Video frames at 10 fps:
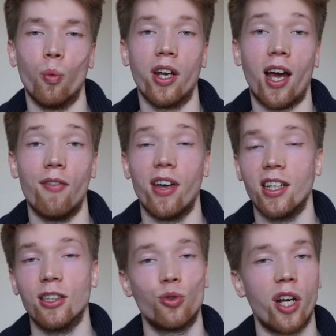when I have
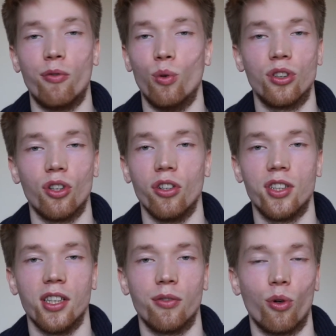any straightforward
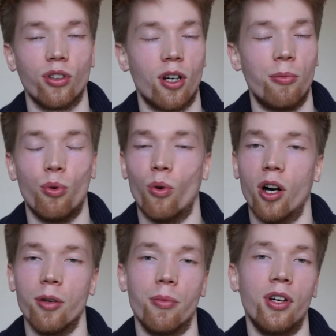searches, for example
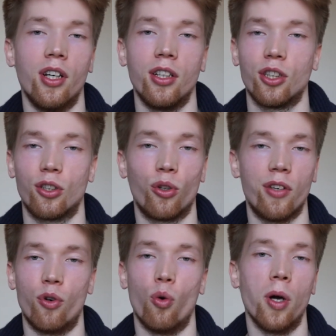I'm just
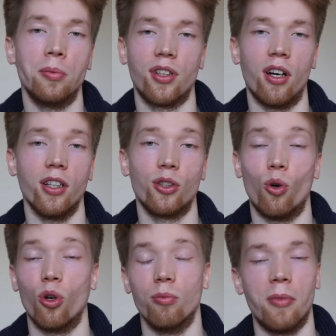looking for a website
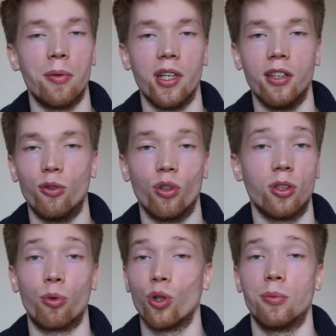or maybe doing
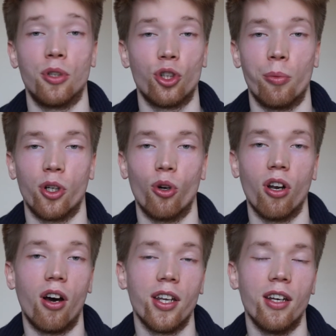some Christmas shopping
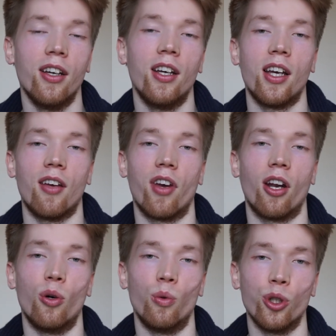online, then
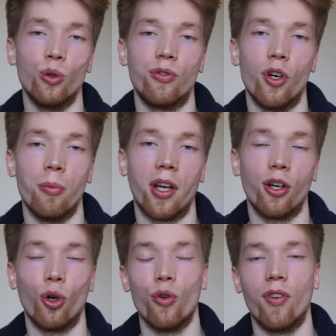I will use them and I
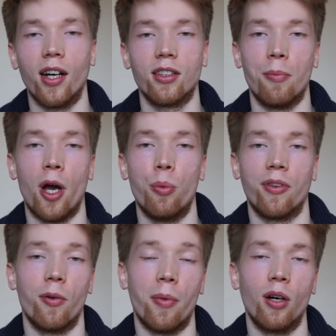know that I'm
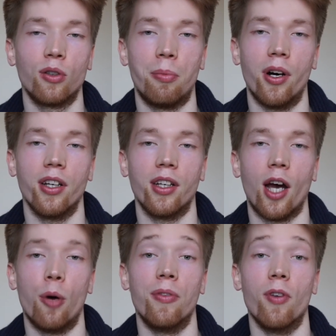helping them out by helping